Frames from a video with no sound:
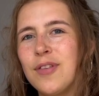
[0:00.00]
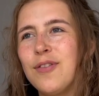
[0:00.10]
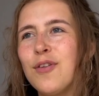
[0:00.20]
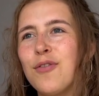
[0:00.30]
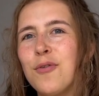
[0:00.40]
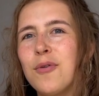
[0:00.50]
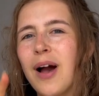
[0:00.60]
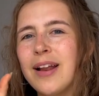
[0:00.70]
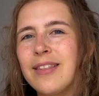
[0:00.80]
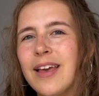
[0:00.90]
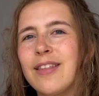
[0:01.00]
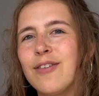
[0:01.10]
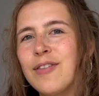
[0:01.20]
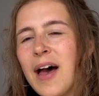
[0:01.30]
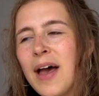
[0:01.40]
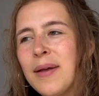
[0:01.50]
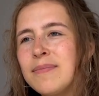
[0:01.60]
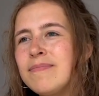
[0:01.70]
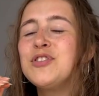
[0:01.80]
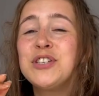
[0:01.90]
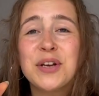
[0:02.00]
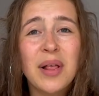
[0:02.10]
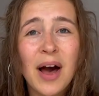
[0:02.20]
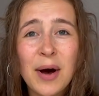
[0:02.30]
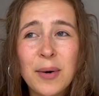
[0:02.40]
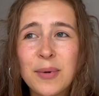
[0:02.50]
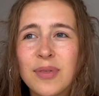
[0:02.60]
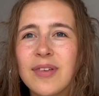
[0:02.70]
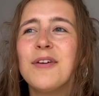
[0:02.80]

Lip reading: just to kind of take this time, chill out,